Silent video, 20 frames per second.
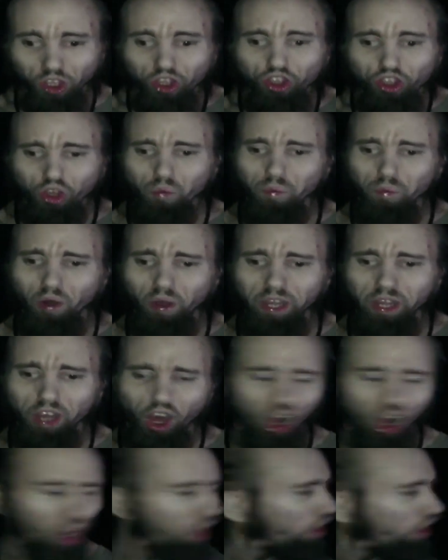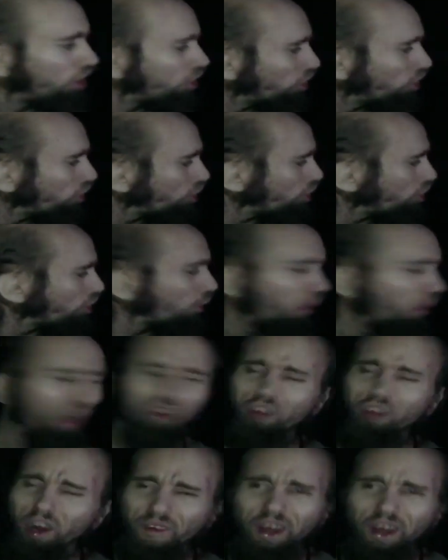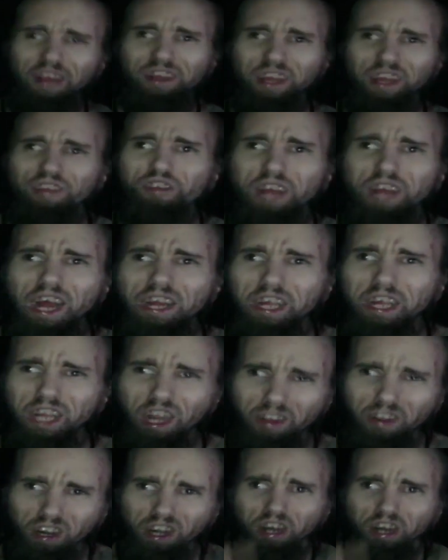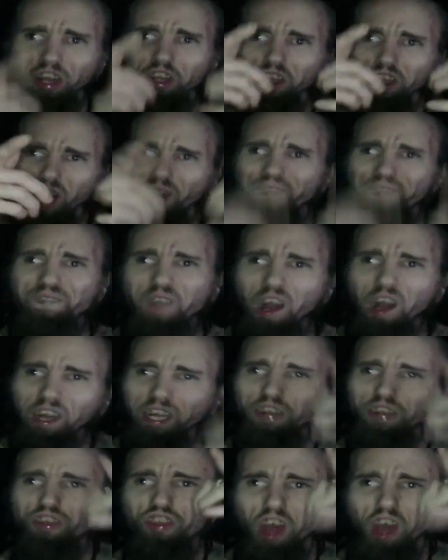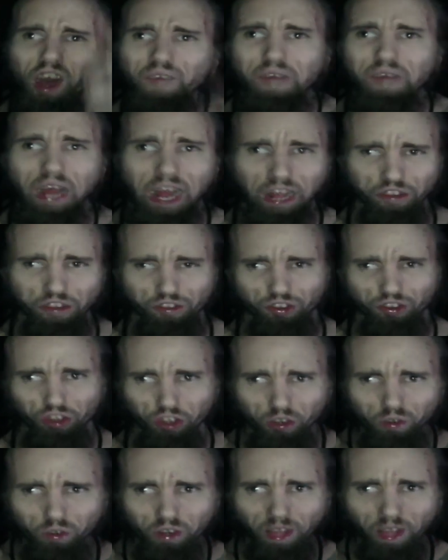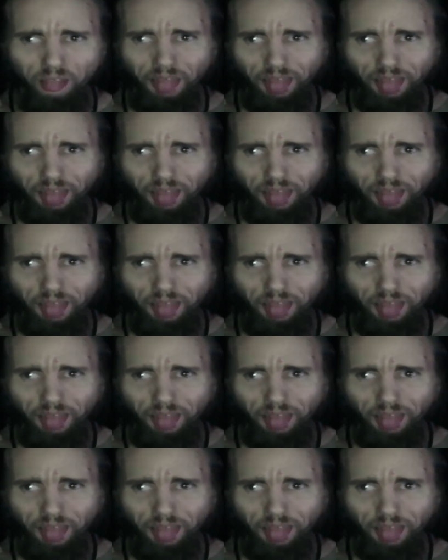You really are. You want to talk about this, that, and the other? You're a fucking dumbass, dude.